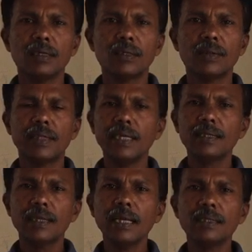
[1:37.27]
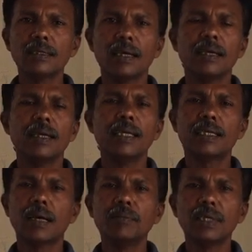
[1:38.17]
So these things,
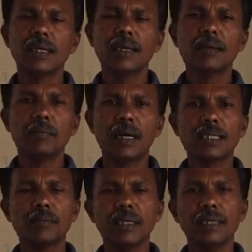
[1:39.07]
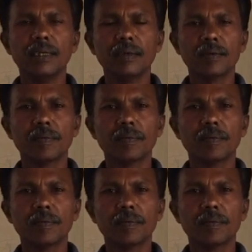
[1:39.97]
it comes under mass media.